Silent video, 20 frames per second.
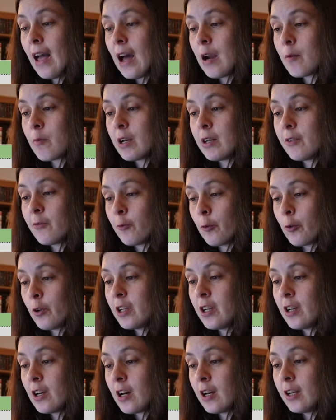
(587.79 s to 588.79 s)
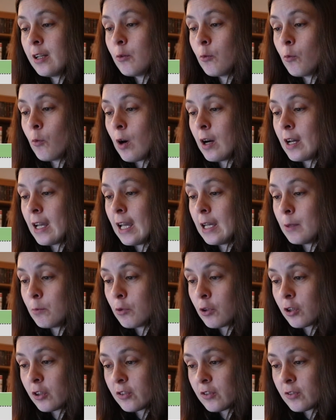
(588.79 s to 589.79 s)
I read 49 YA
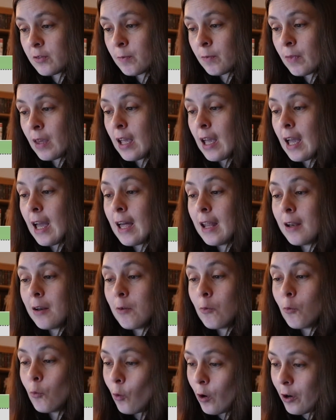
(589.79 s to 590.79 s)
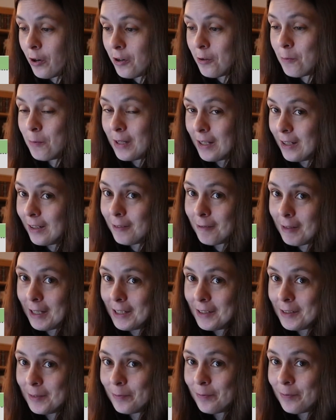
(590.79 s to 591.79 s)
books and 1 middle
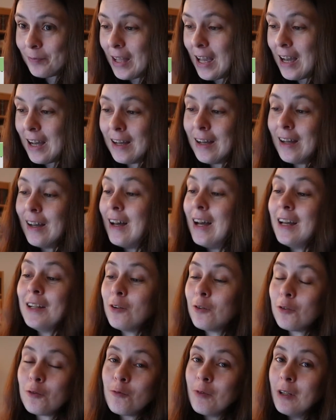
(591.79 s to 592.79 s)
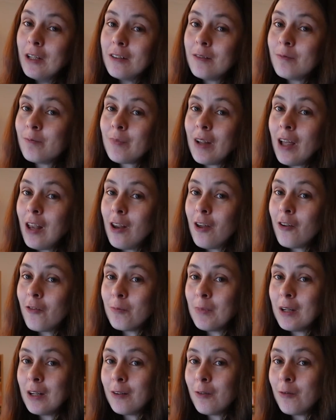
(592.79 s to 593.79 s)
grade. I don't read a lot
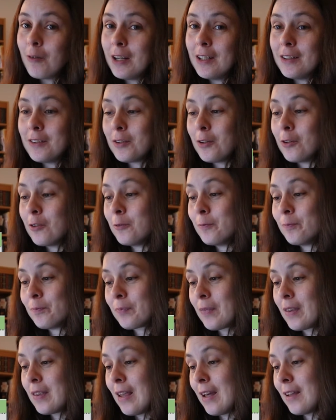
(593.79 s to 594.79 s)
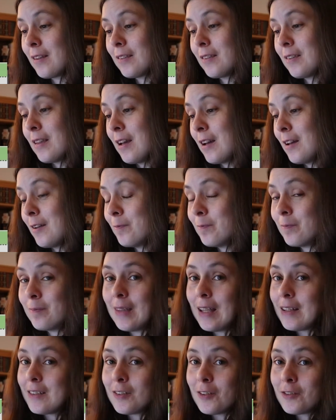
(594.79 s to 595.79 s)
of middle grade, so that's
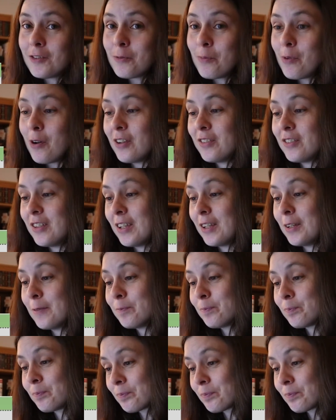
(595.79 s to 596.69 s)
not surprising.